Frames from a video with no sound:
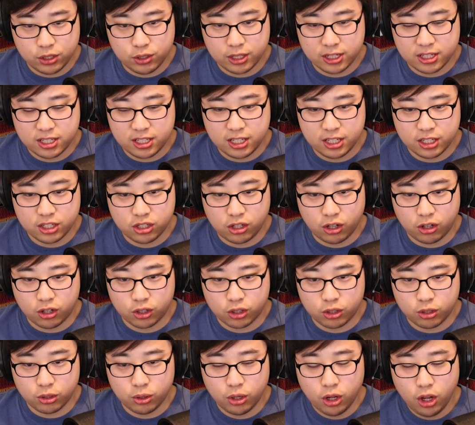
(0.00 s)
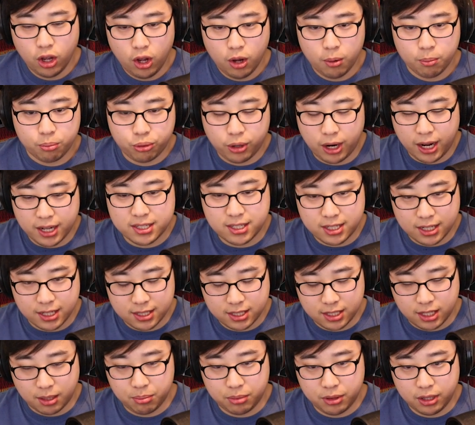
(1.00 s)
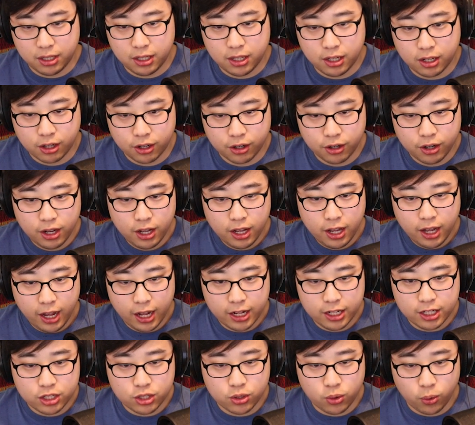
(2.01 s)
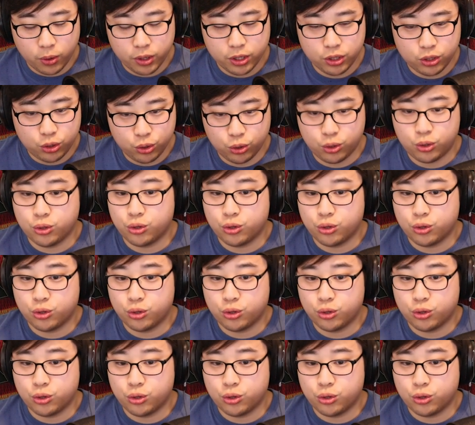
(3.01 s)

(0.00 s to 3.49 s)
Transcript: and you can see it's starting to process something here, and it's going to